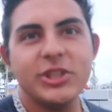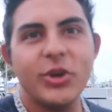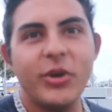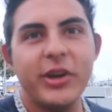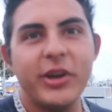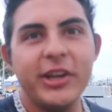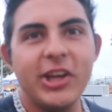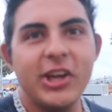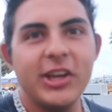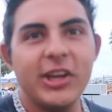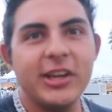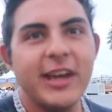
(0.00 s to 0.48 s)
What's
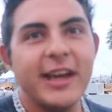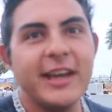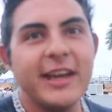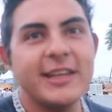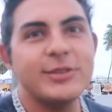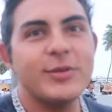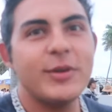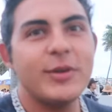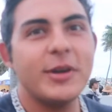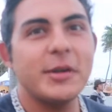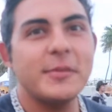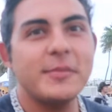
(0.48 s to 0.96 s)
going on,
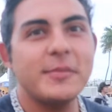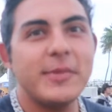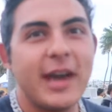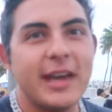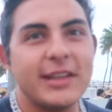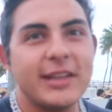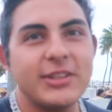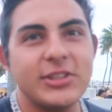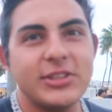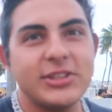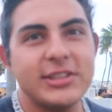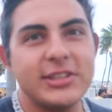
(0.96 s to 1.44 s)
guys? Welcome
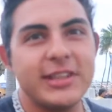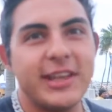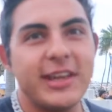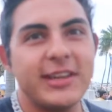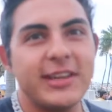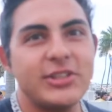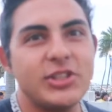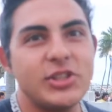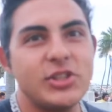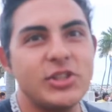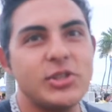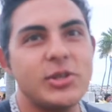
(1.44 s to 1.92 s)
back to
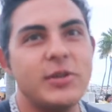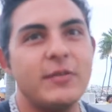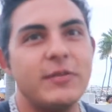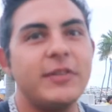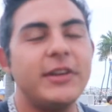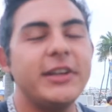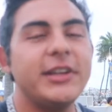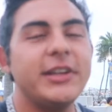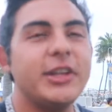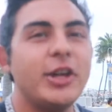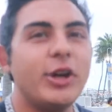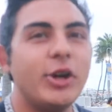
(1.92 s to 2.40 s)
today's
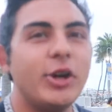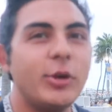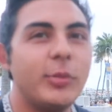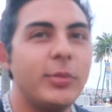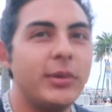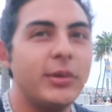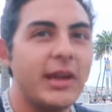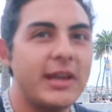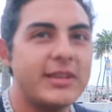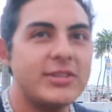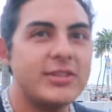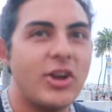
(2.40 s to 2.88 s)
YouTube video.
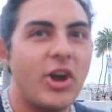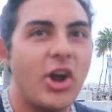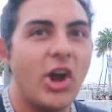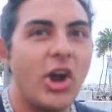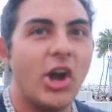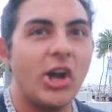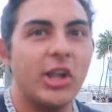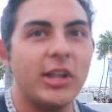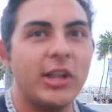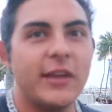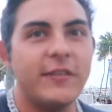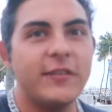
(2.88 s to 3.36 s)
Hope you guys are
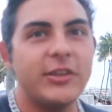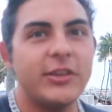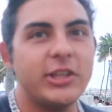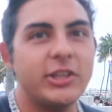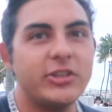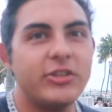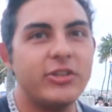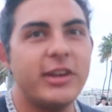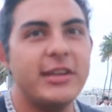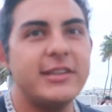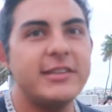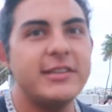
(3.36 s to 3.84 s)
all
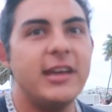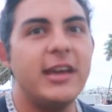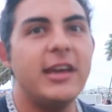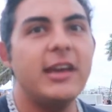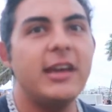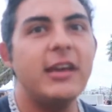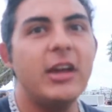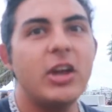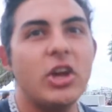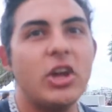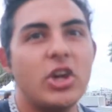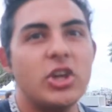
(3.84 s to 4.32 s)
having a great
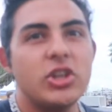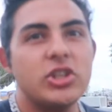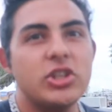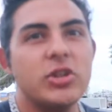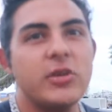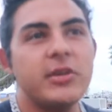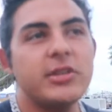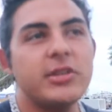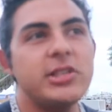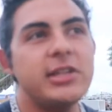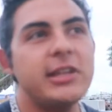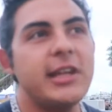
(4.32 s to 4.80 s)
day.
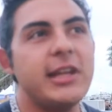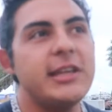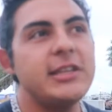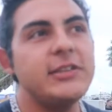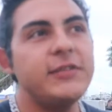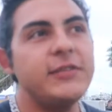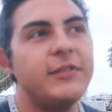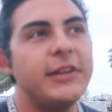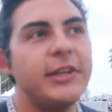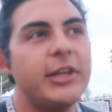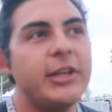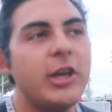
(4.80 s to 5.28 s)
So in
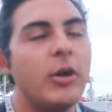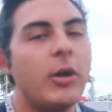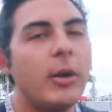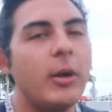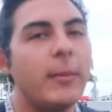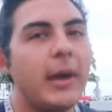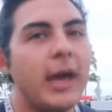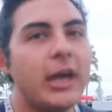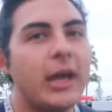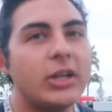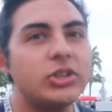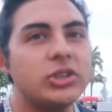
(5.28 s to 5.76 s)
today's video,
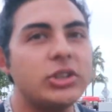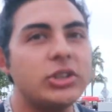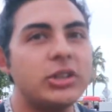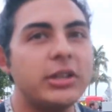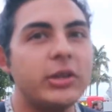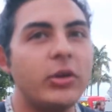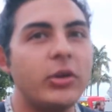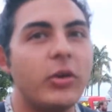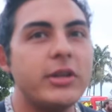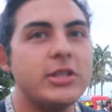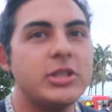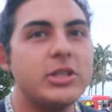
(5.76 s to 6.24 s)
I'm
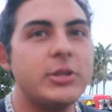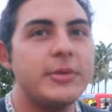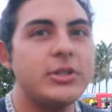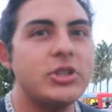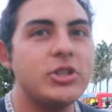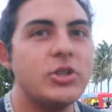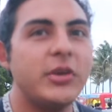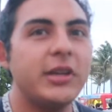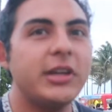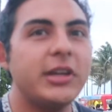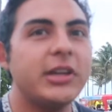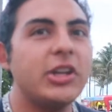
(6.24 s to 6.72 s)
actually going to
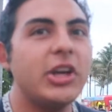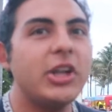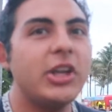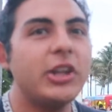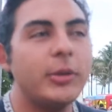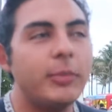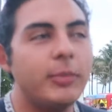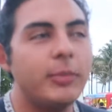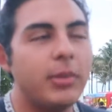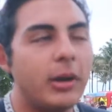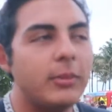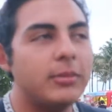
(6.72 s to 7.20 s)
be doing
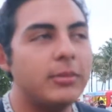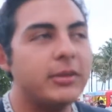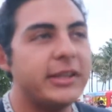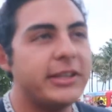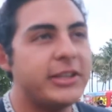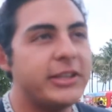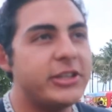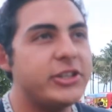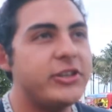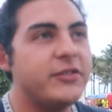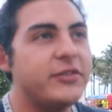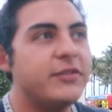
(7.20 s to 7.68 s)
another
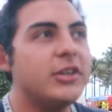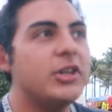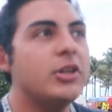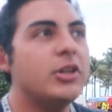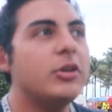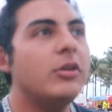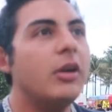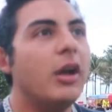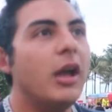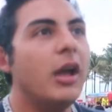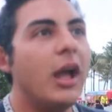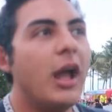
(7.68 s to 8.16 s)
public
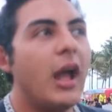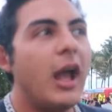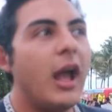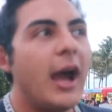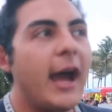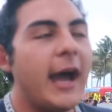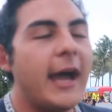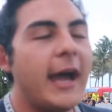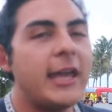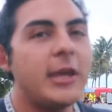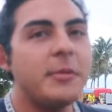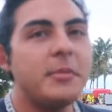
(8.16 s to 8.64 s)
interview.
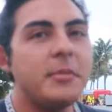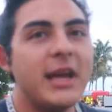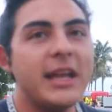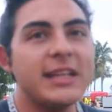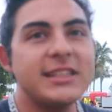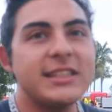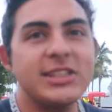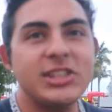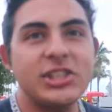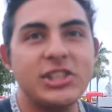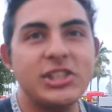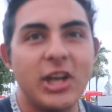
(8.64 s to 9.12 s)
I am
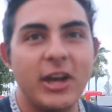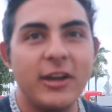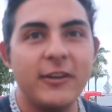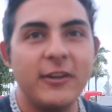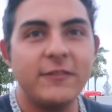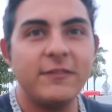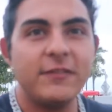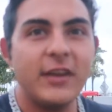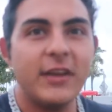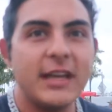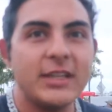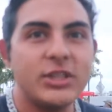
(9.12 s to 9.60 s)
at
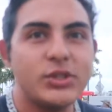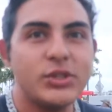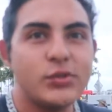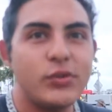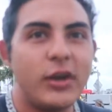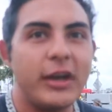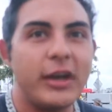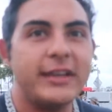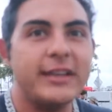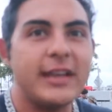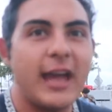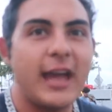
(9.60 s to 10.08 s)

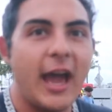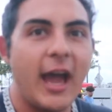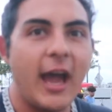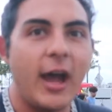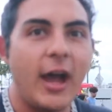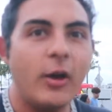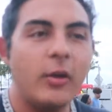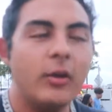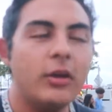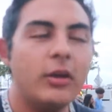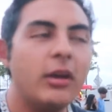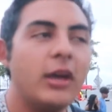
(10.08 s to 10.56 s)
Sunfest right
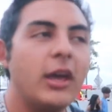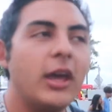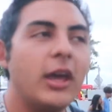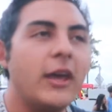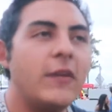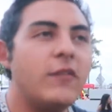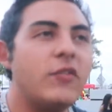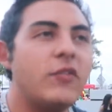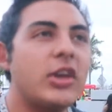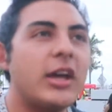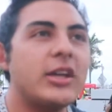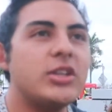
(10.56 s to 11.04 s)
now.
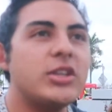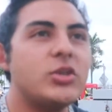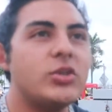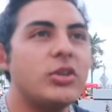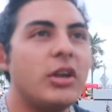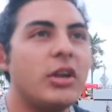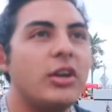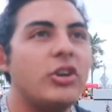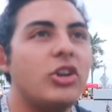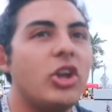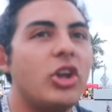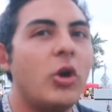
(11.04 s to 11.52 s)
If you guys
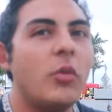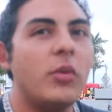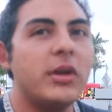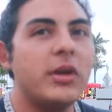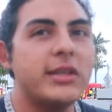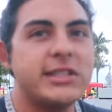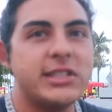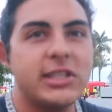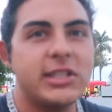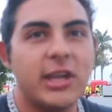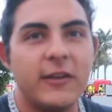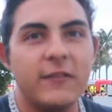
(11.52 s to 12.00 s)
do not know
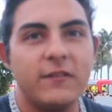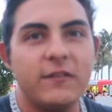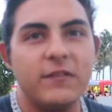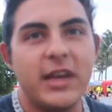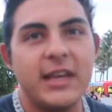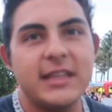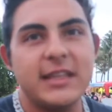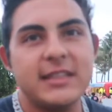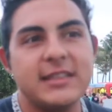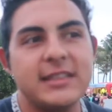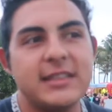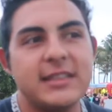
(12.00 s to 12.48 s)
what
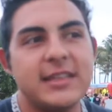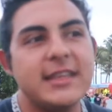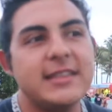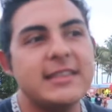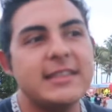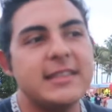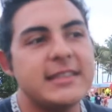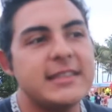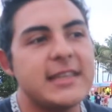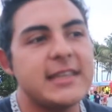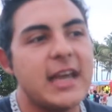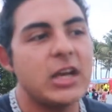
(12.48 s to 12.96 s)
Sunfest
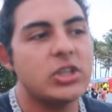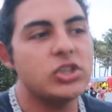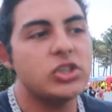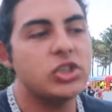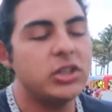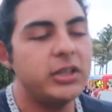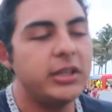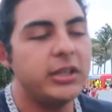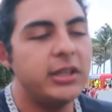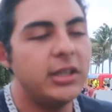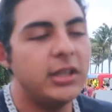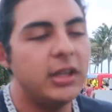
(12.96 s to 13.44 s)
is, it's
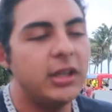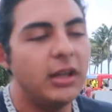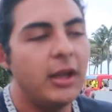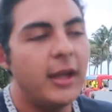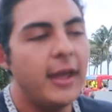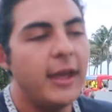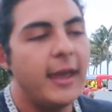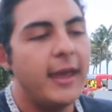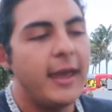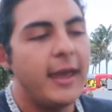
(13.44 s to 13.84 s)
actually